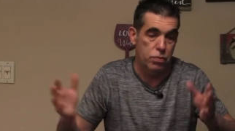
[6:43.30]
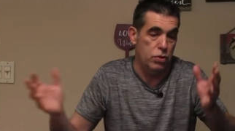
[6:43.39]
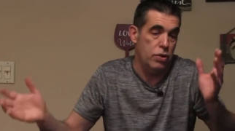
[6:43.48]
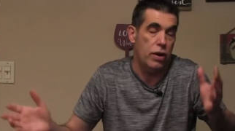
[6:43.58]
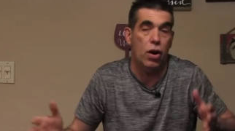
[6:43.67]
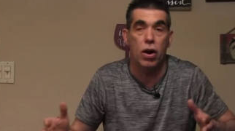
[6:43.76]

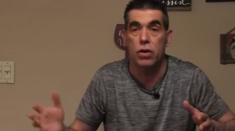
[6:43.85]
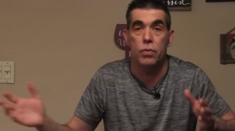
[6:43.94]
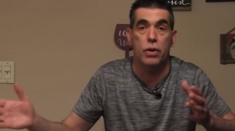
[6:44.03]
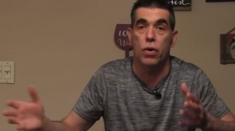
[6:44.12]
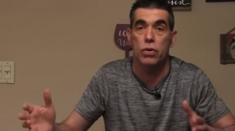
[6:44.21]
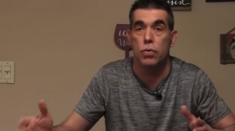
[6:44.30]
you can argue
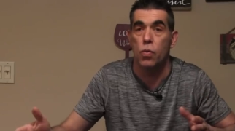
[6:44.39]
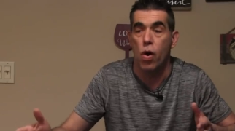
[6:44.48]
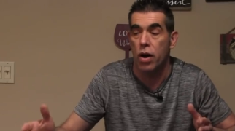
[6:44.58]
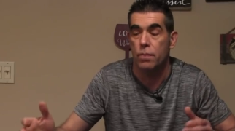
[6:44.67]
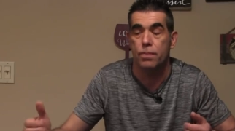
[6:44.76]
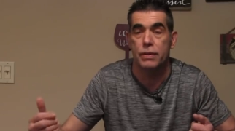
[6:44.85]
it all you
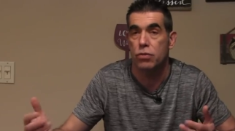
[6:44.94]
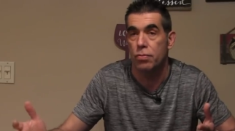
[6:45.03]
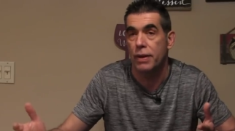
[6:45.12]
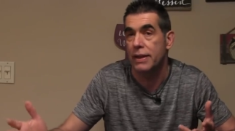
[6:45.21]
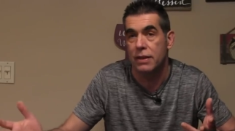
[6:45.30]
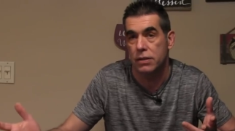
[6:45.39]
want, but to
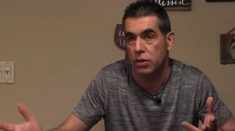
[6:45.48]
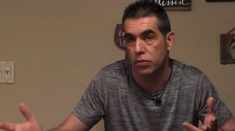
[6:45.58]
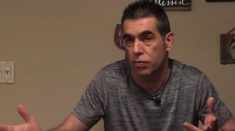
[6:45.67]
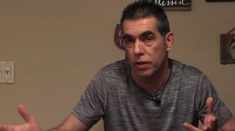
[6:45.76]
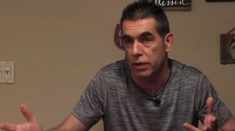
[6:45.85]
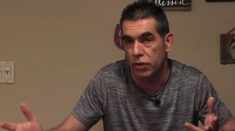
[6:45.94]
me, this is
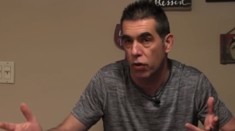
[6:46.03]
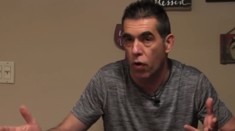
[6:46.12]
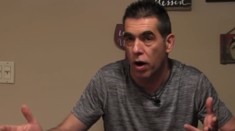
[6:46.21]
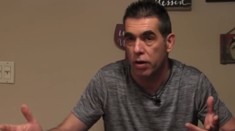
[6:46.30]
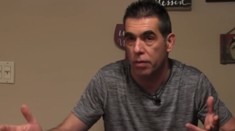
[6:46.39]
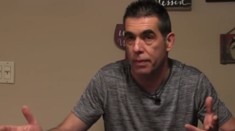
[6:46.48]
really no
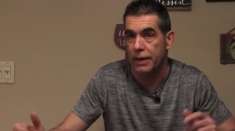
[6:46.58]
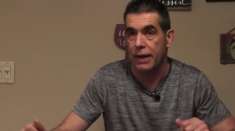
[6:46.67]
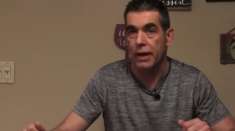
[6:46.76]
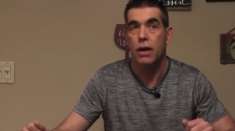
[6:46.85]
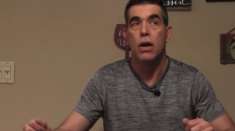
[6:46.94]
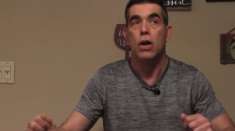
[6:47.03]
argument
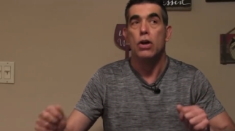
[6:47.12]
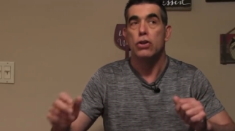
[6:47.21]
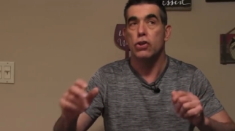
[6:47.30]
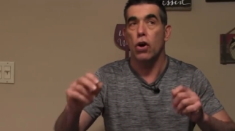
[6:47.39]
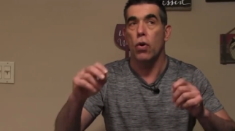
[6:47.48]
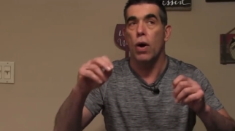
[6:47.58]
here.
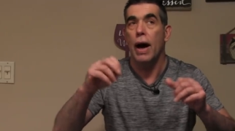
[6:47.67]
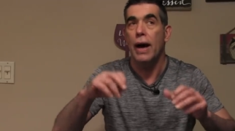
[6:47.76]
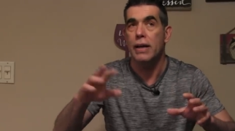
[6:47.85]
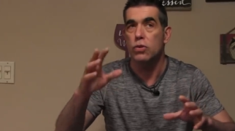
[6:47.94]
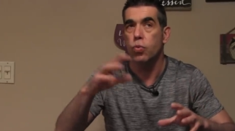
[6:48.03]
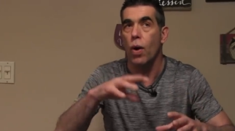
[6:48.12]
So how
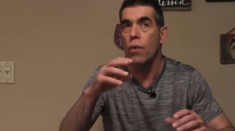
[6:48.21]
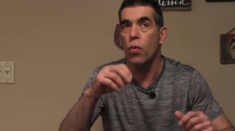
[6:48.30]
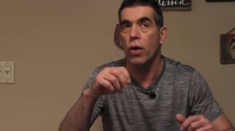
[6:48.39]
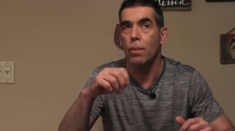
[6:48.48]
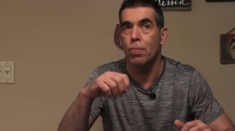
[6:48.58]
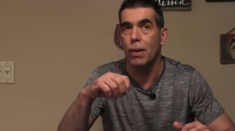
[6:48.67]
does
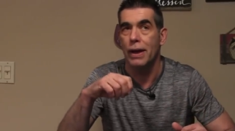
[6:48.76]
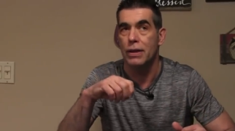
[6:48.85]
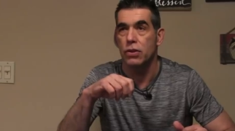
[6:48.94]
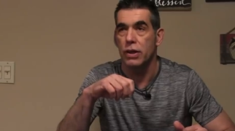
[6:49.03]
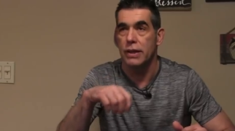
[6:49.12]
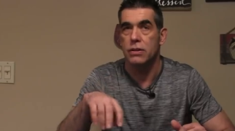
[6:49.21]
whitewater play
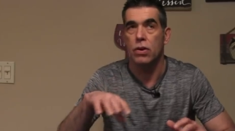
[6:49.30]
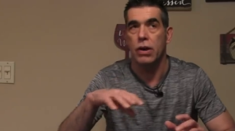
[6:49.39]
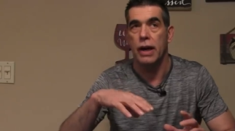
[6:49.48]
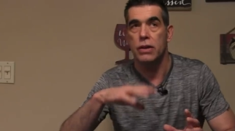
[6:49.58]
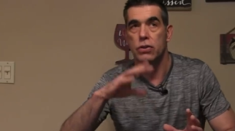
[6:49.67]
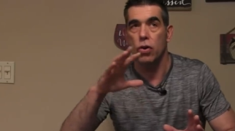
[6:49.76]
into this?
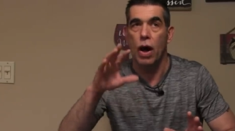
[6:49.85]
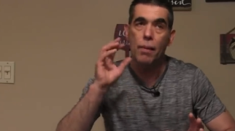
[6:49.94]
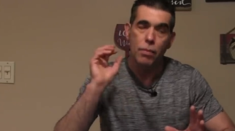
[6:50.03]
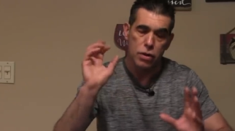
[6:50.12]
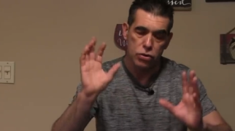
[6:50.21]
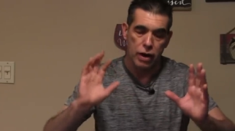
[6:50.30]
Okay, so
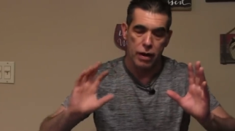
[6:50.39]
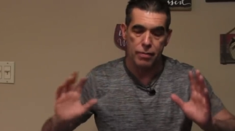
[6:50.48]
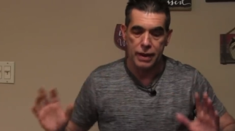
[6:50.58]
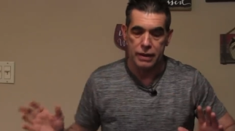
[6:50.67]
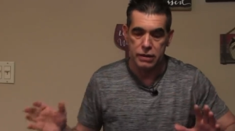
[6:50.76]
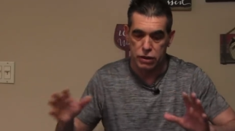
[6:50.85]
I'm going to try to
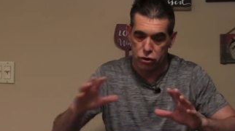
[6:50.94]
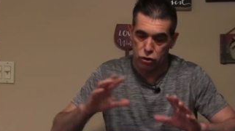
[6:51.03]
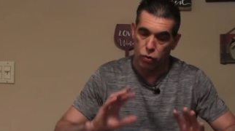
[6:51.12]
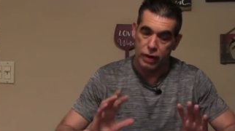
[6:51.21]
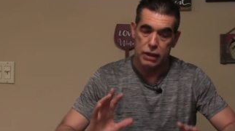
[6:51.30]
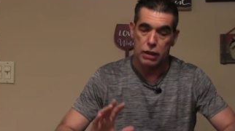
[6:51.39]
make this as
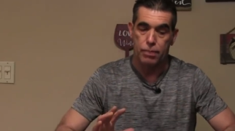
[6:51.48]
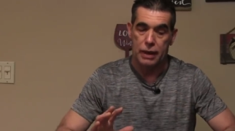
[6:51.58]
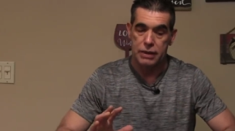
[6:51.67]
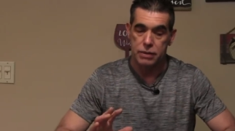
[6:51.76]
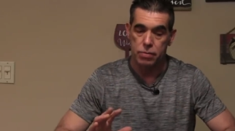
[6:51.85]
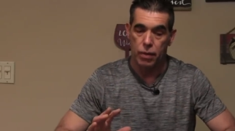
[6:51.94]
quick as
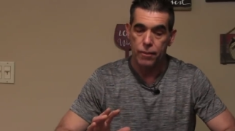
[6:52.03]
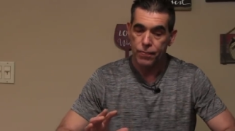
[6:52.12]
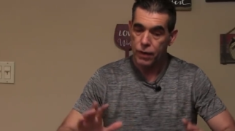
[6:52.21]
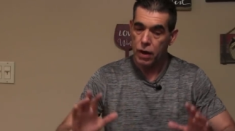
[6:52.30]
possible.